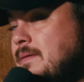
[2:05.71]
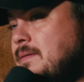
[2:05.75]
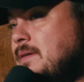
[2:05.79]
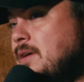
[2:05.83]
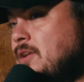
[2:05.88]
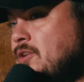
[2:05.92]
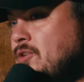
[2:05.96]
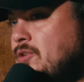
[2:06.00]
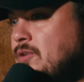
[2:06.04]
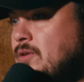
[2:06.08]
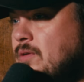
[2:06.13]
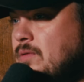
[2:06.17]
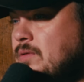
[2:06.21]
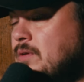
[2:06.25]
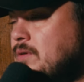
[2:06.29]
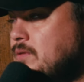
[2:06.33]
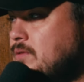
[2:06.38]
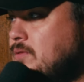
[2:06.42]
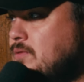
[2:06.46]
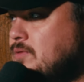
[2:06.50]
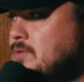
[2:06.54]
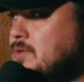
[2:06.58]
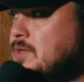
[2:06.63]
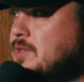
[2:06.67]
and you don't know
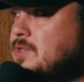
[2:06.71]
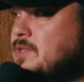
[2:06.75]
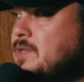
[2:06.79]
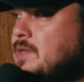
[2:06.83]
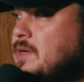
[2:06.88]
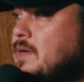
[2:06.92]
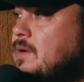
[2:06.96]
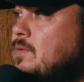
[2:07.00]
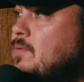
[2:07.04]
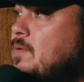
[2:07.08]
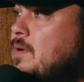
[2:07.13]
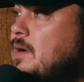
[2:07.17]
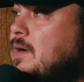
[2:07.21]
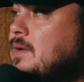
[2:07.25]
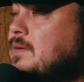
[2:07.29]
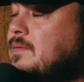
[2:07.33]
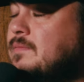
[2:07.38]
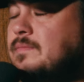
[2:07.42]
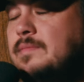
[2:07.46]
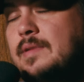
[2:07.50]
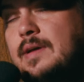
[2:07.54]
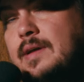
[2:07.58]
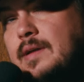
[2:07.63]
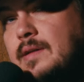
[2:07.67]
who's listening on what,
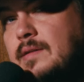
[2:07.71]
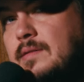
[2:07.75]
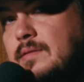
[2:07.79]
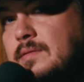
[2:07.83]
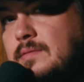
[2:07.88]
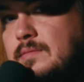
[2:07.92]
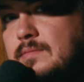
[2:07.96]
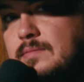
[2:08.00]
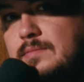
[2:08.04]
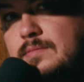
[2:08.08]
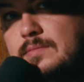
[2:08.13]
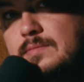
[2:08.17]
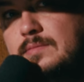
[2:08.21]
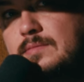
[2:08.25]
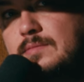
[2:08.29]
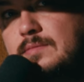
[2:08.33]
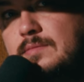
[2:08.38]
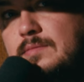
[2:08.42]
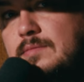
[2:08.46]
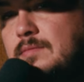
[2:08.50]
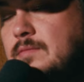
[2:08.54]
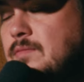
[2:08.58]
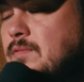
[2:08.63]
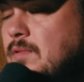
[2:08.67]
and
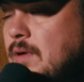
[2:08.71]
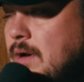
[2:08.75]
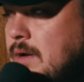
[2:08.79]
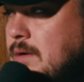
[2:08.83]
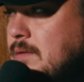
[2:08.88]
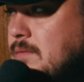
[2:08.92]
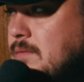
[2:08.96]
right?